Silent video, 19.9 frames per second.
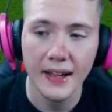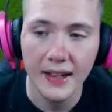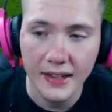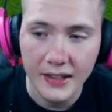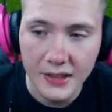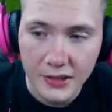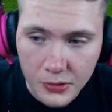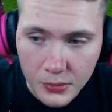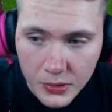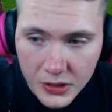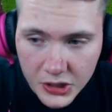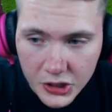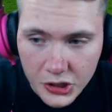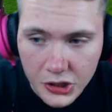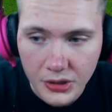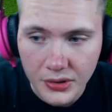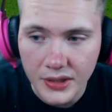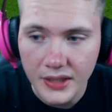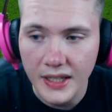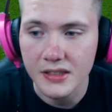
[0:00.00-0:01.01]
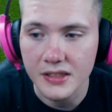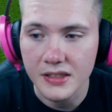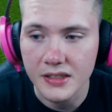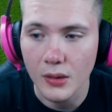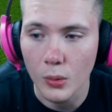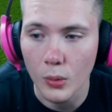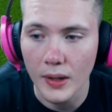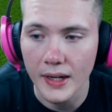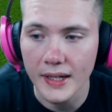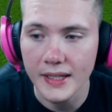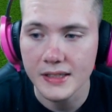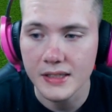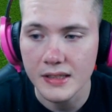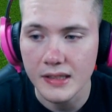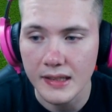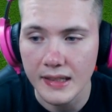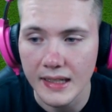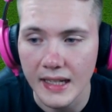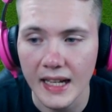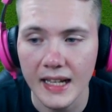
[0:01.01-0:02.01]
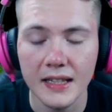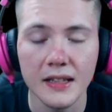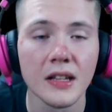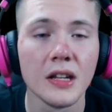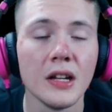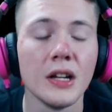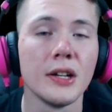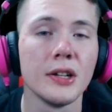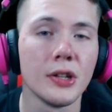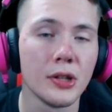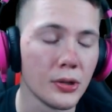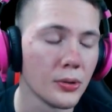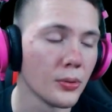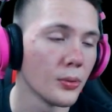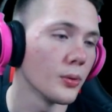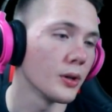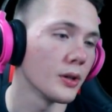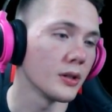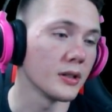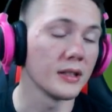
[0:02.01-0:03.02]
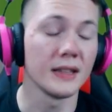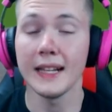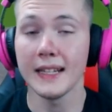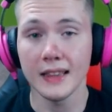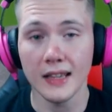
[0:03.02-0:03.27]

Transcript: do want to show you guys the ways to get your,